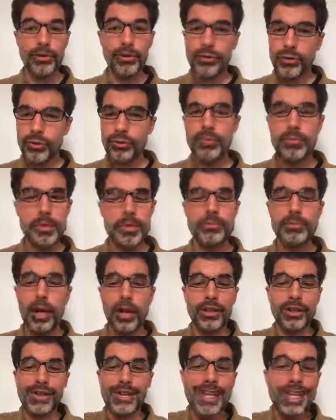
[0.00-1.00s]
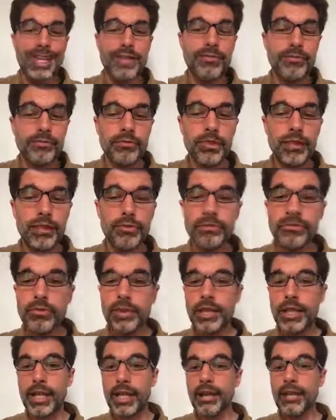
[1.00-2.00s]
super small, and you can't even really
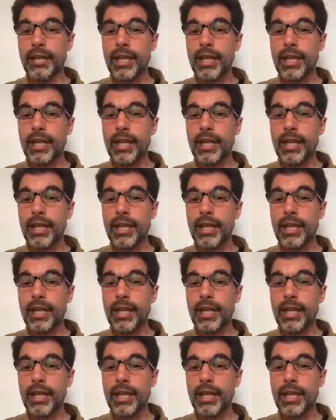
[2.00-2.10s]
read it.